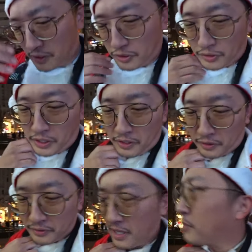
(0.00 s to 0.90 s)
Let's go
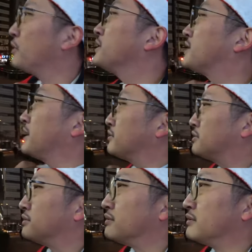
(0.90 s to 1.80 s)
together. I'm going inside here
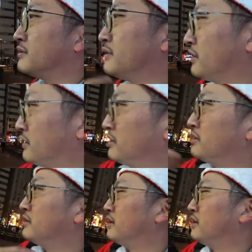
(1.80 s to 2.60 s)
too. You want ice